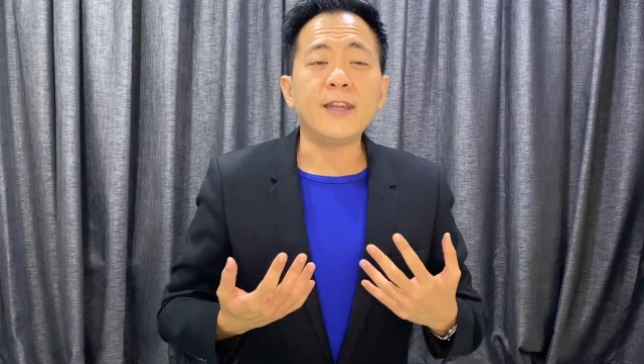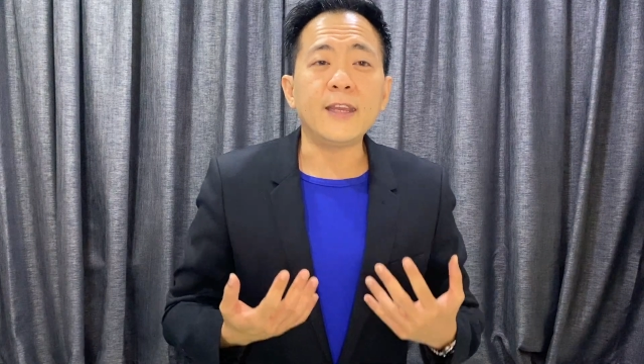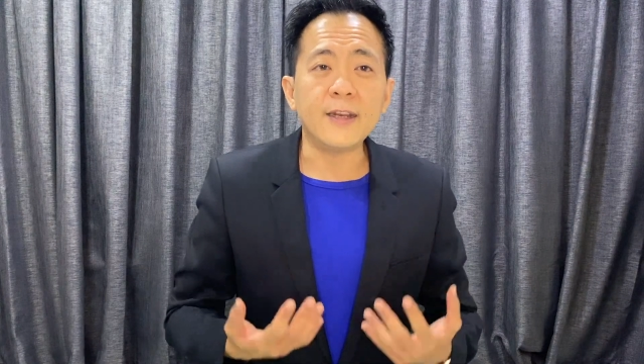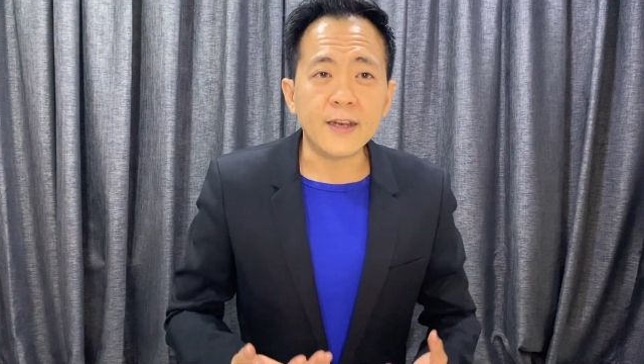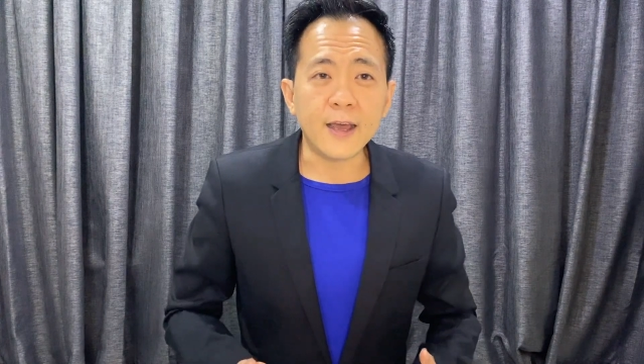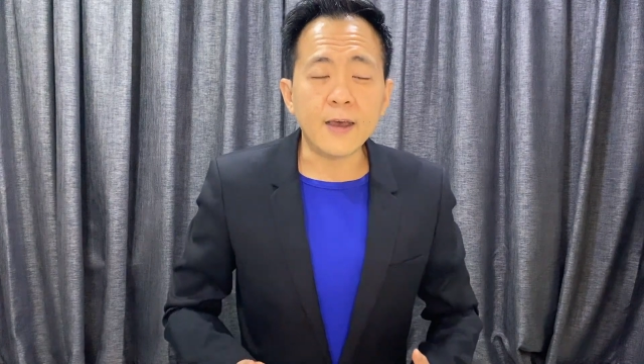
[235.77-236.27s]

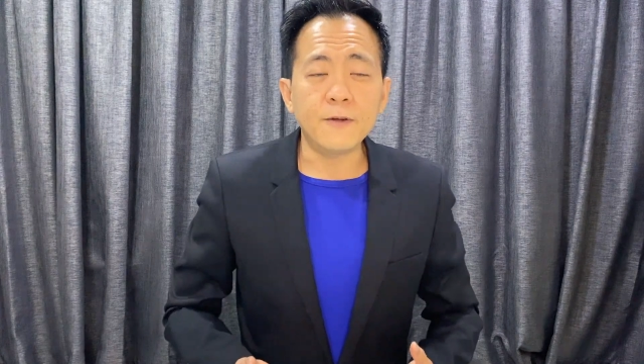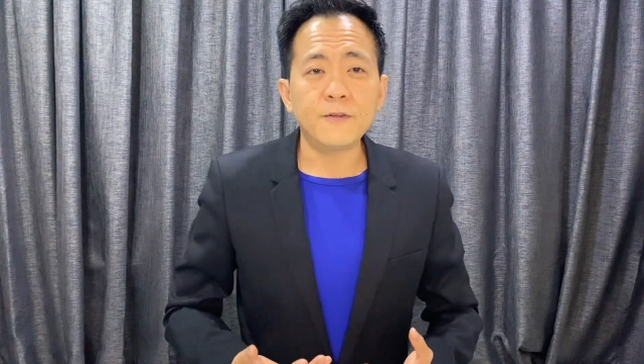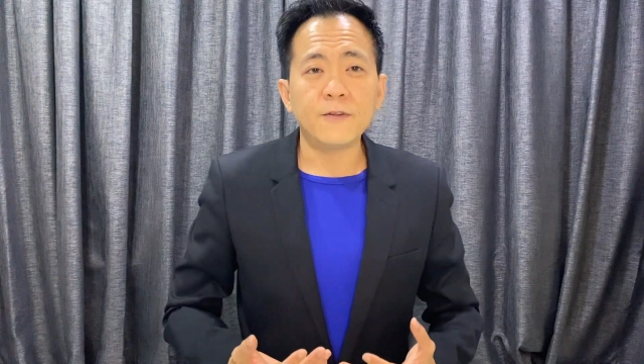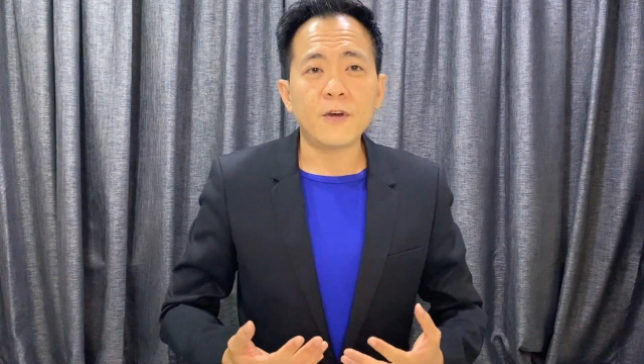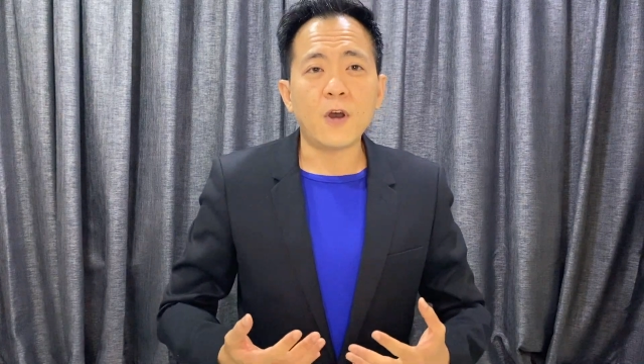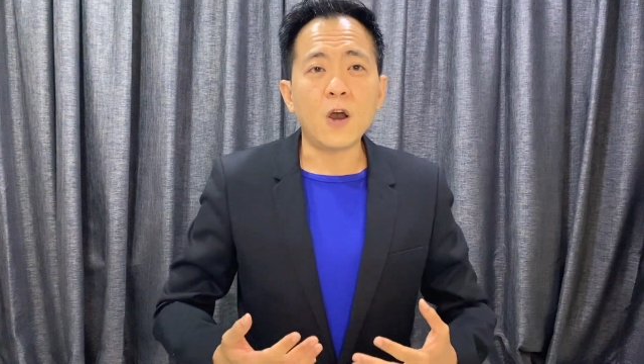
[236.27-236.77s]
enough
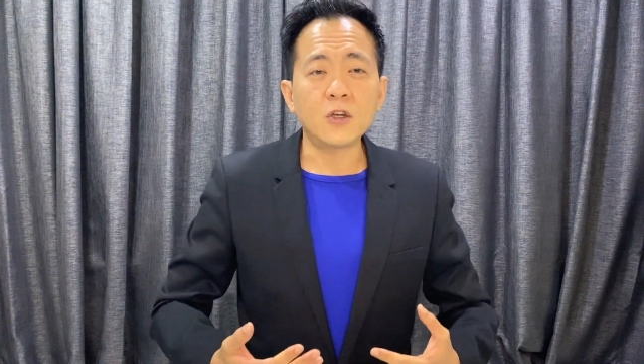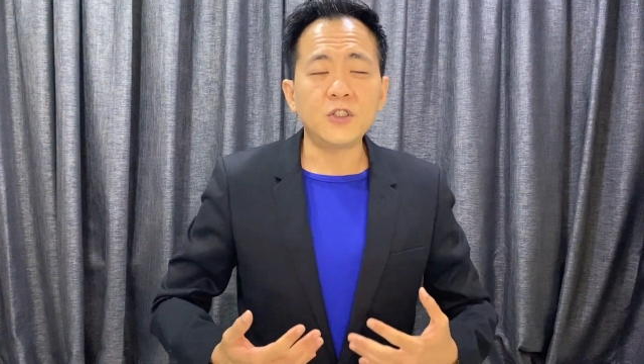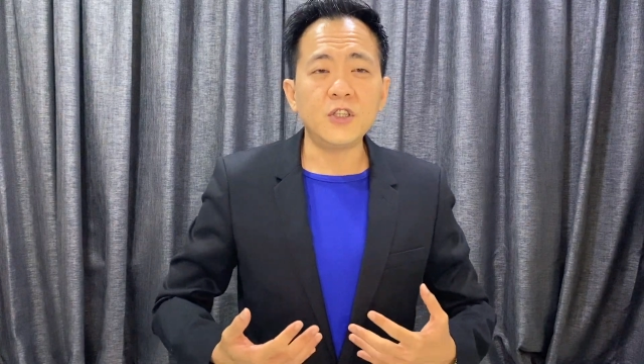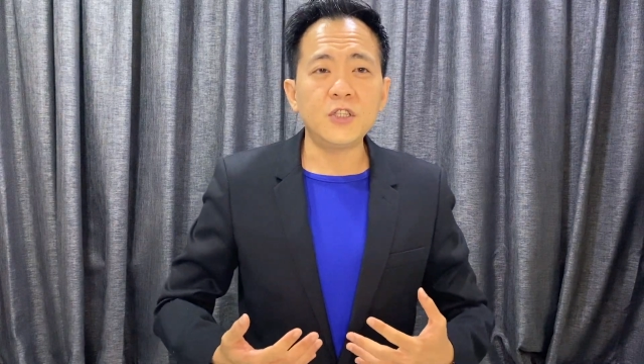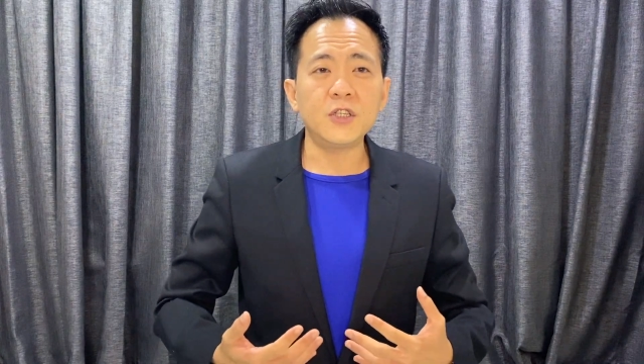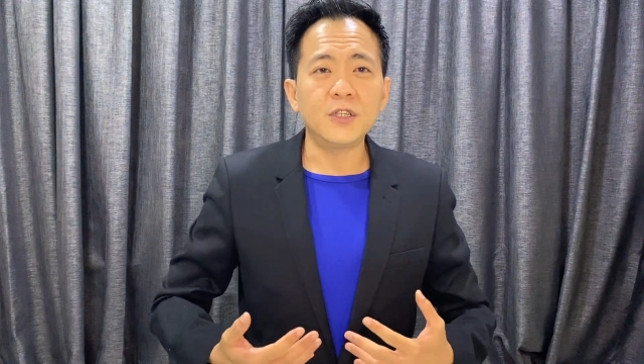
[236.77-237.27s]

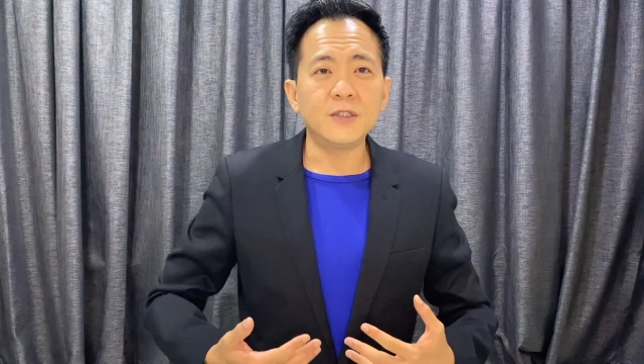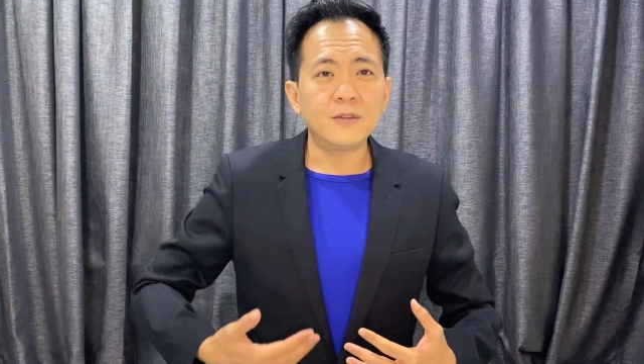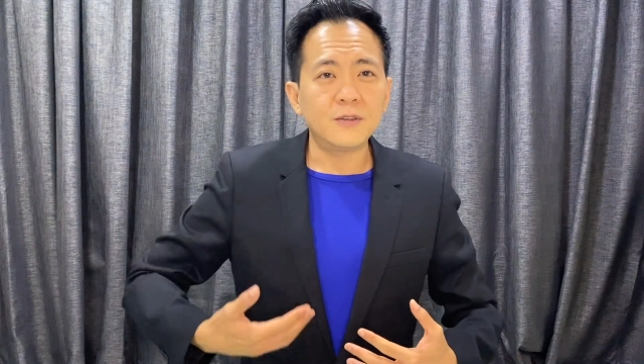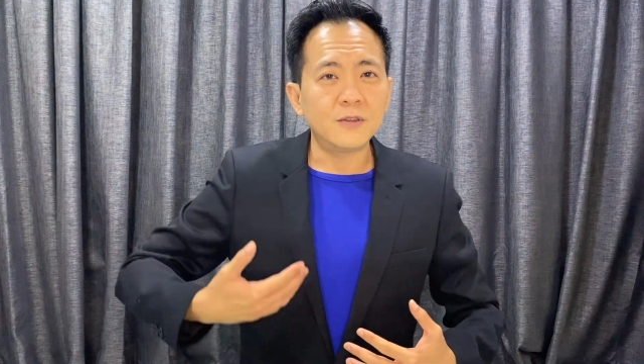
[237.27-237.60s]
oxygen